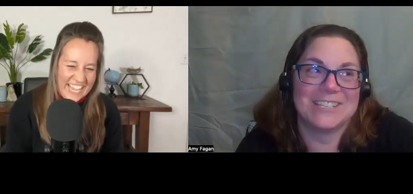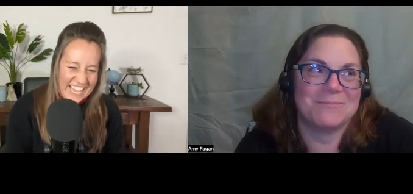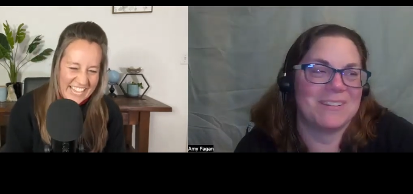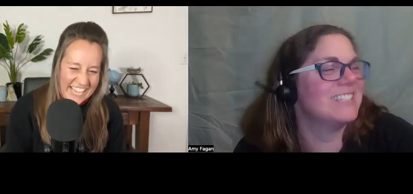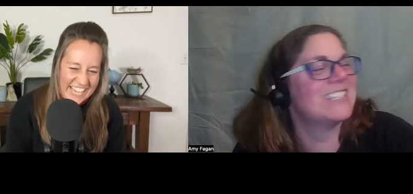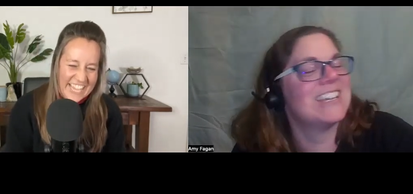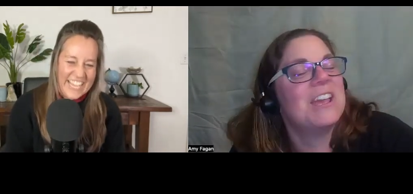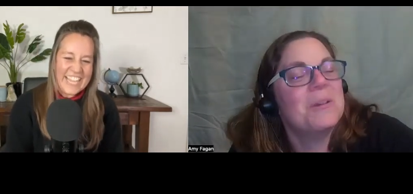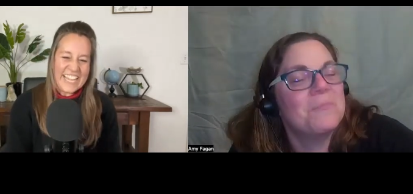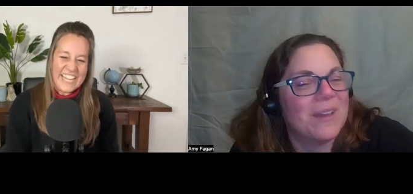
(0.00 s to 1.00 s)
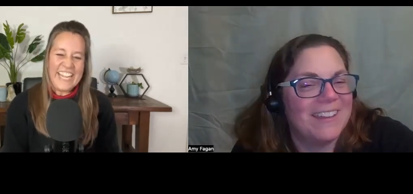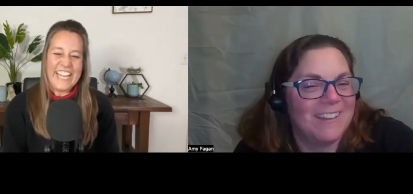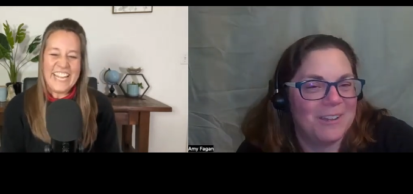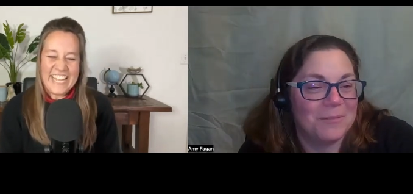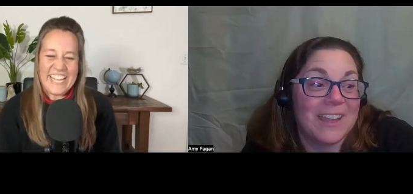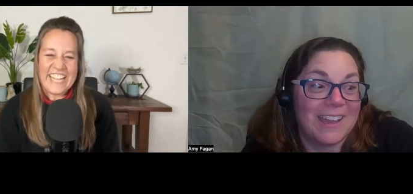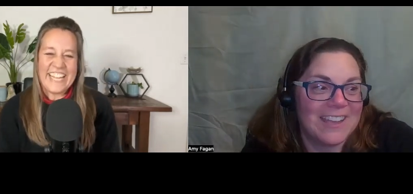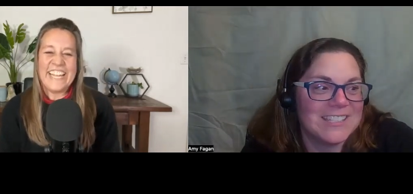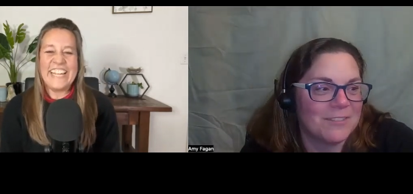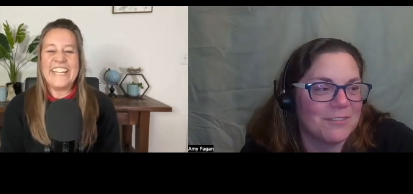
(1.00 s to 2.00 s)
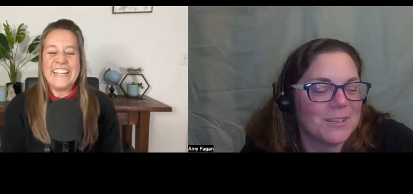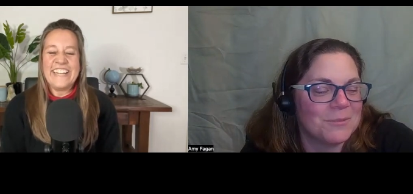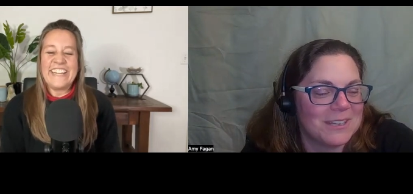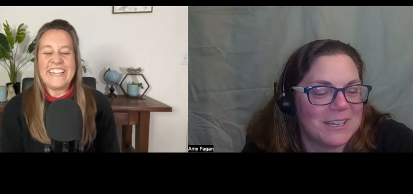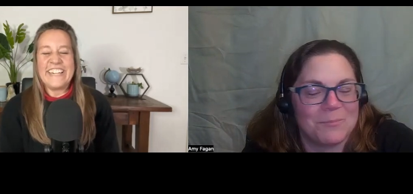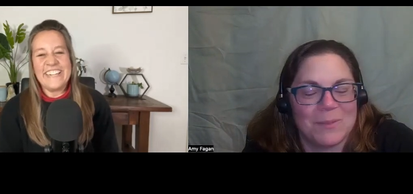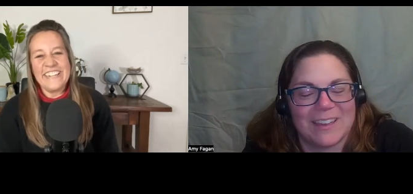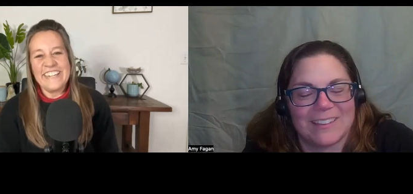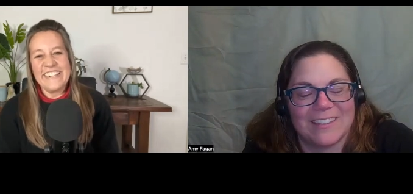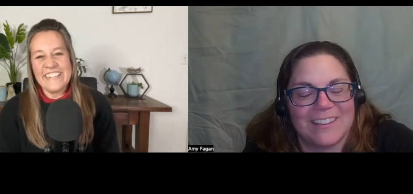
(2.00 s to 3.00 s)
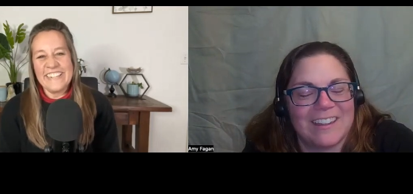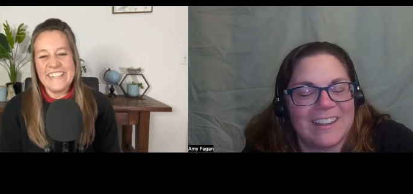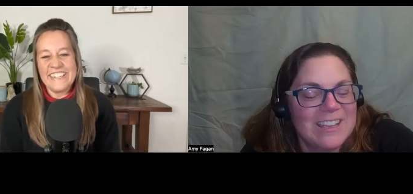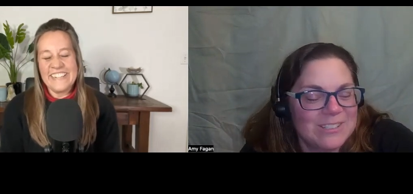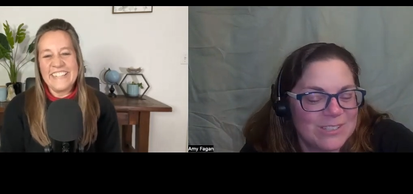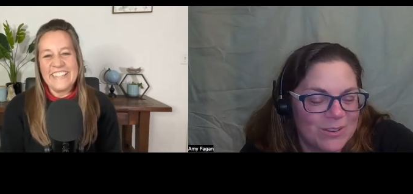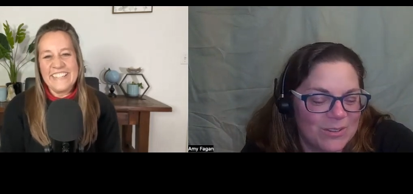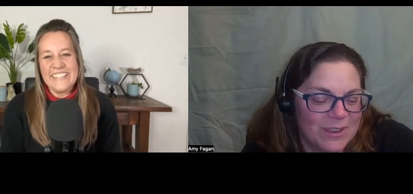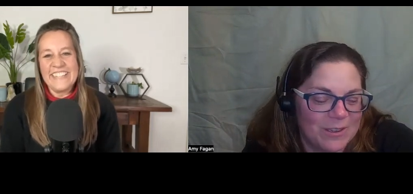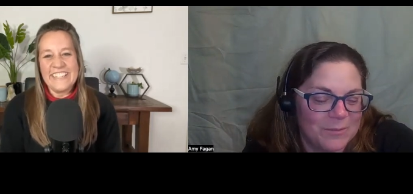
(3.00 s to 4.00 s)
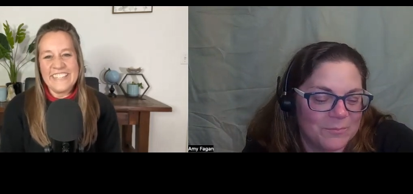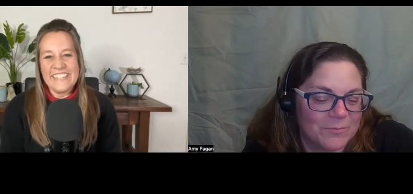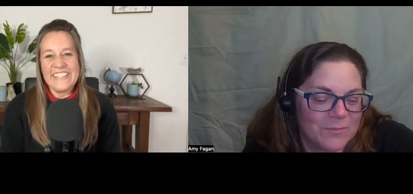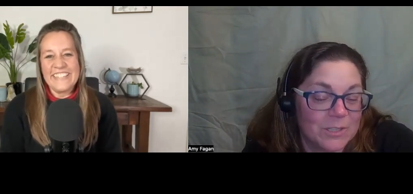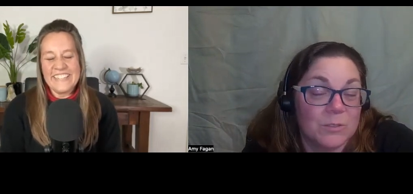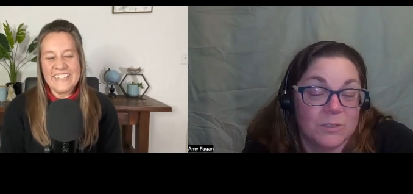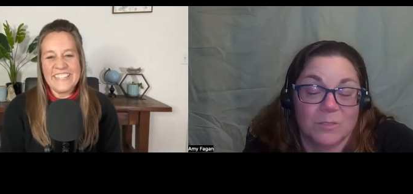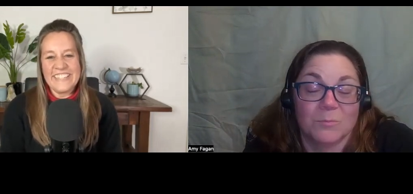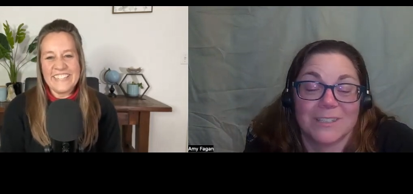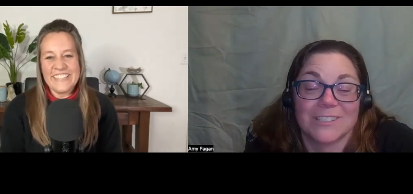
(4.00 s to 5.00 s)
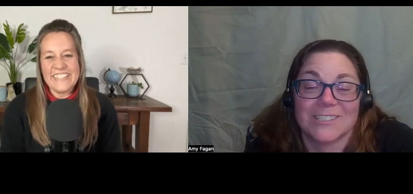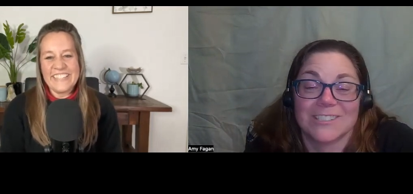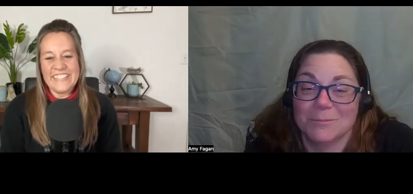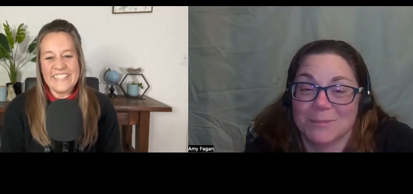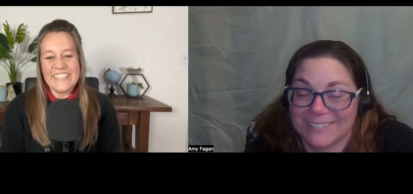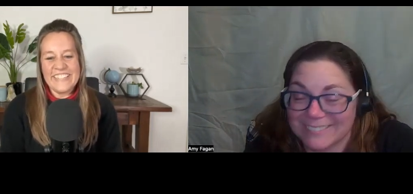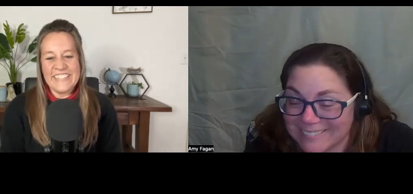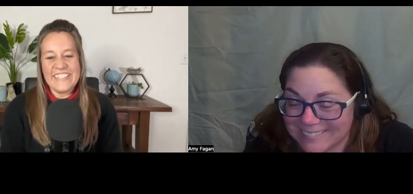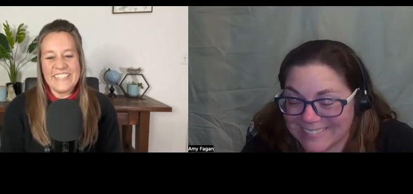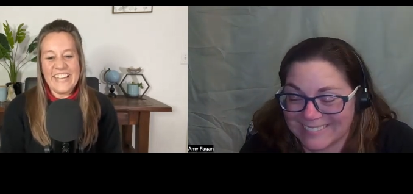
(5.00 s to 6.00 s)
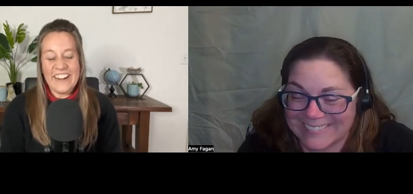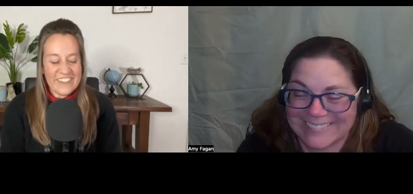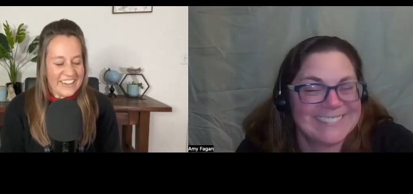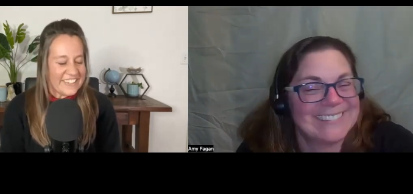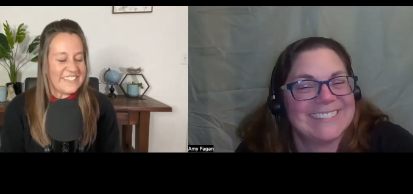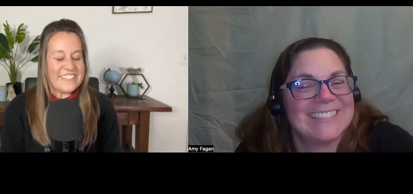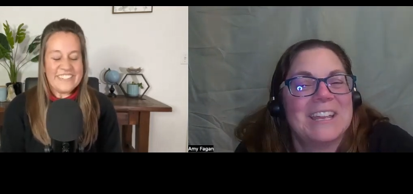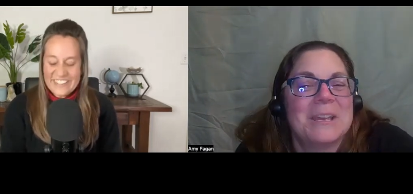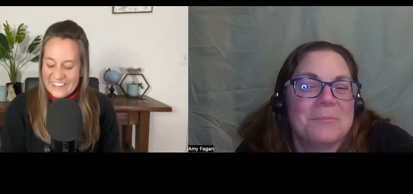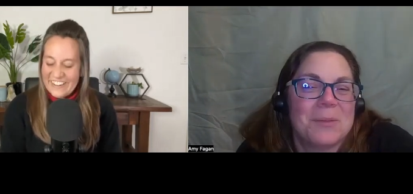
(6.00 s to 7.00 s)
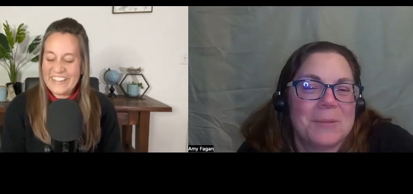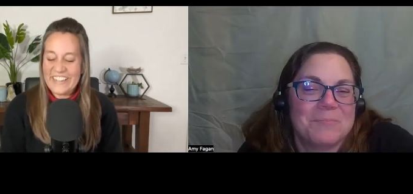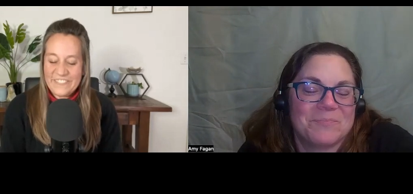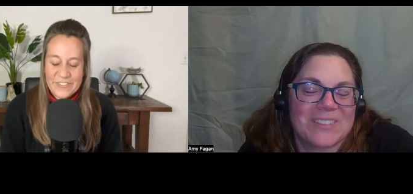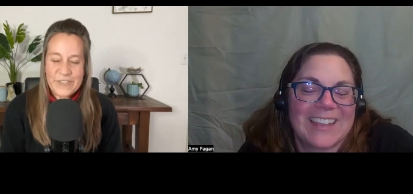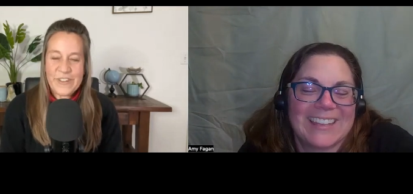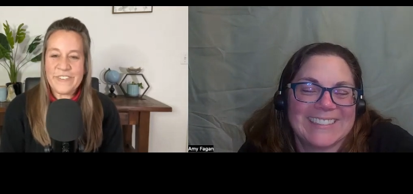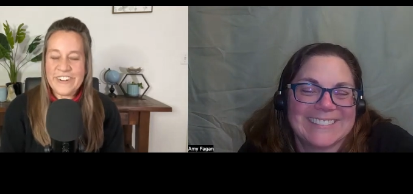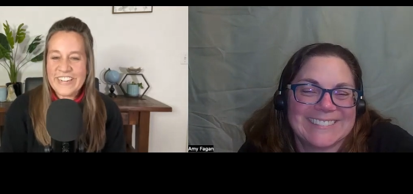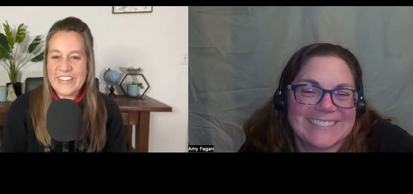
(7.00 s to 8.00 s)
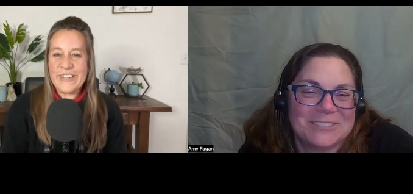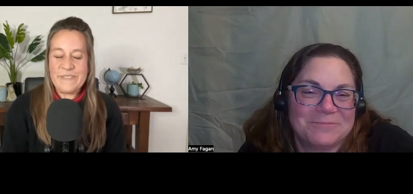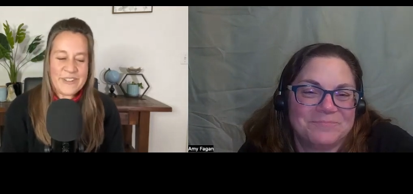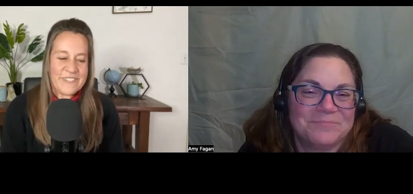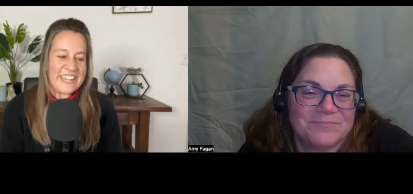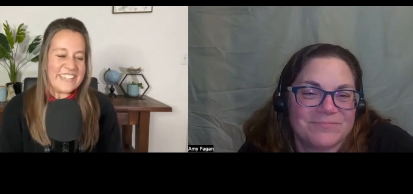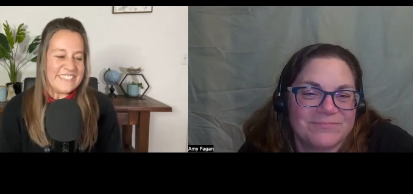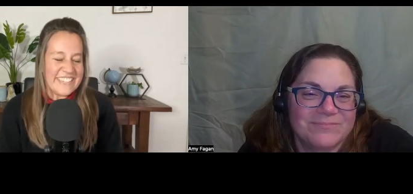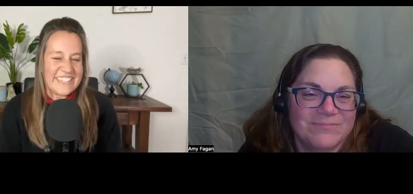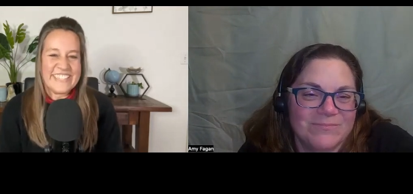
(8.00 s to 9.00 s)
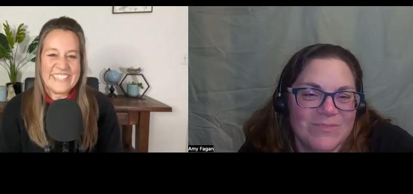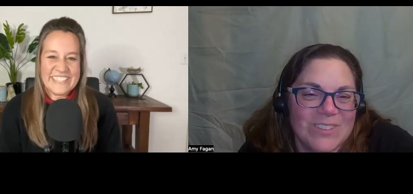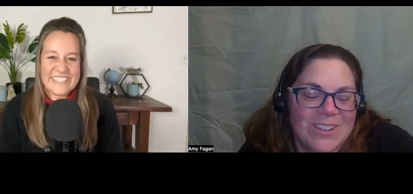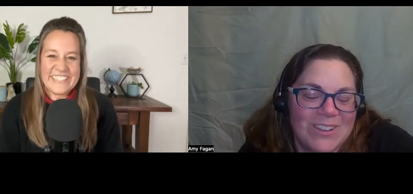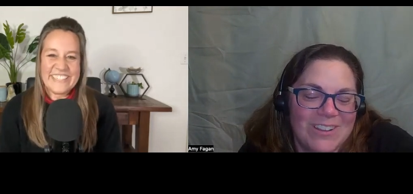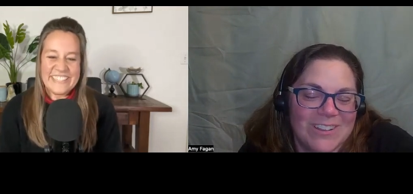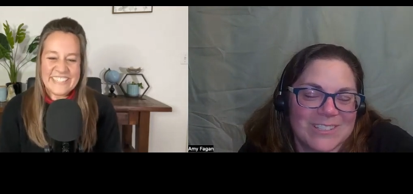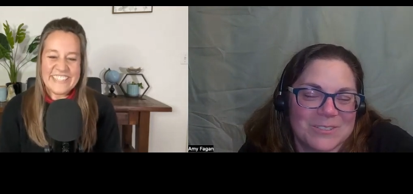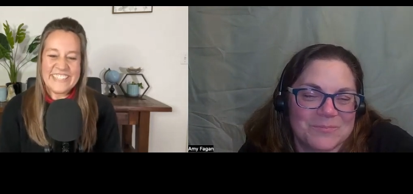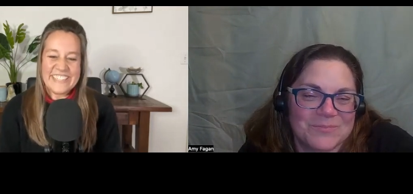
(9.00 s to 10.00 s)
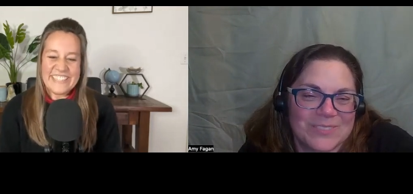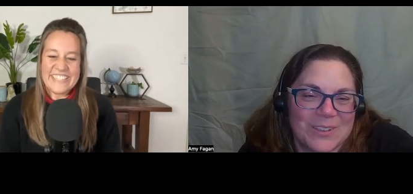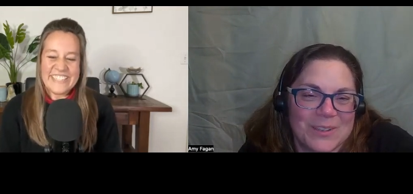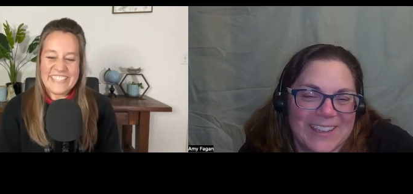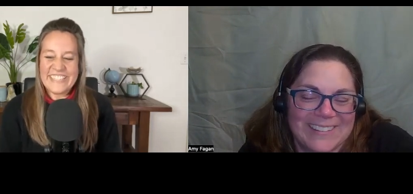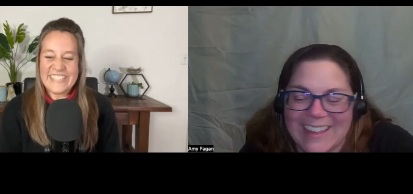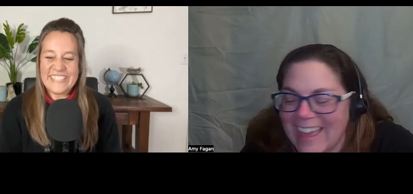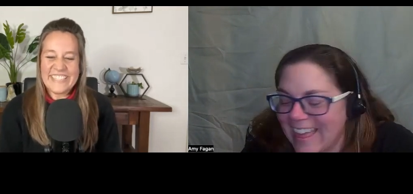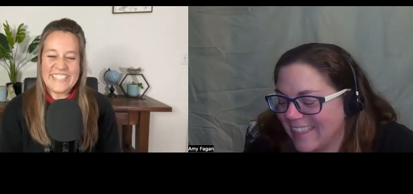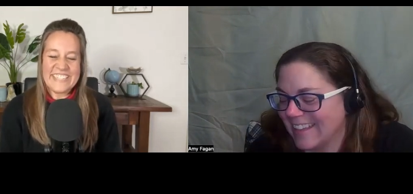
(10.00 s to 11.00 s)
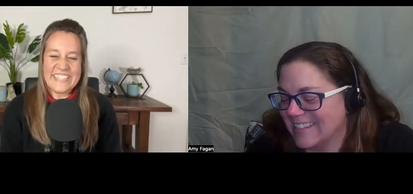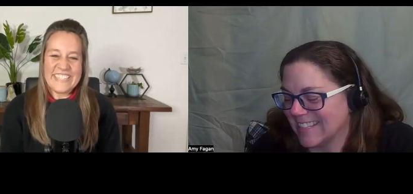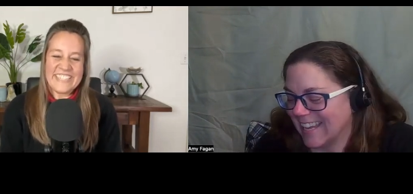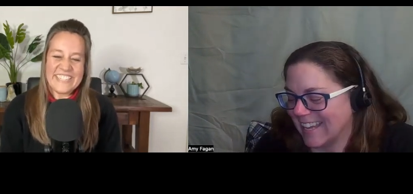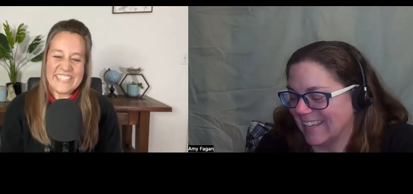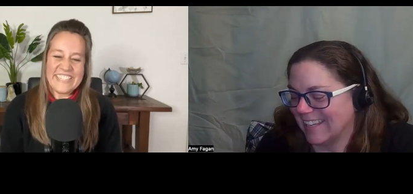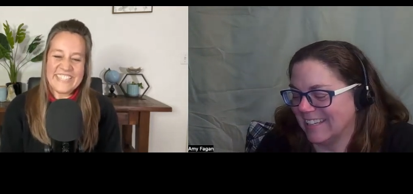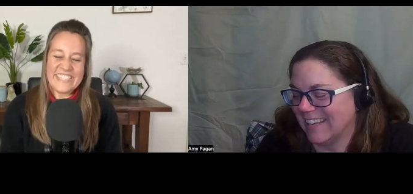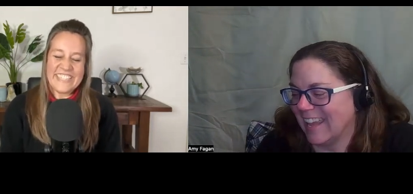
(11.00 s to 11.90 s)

Speaker 1: see much, but um, yeah, I definitely want to get back there. So um, you you might just see me.
Speaker 2: All right. All right. But, if you ever are here, give me a ring. Awesome.
Speaker 1: Okay. Thanks again.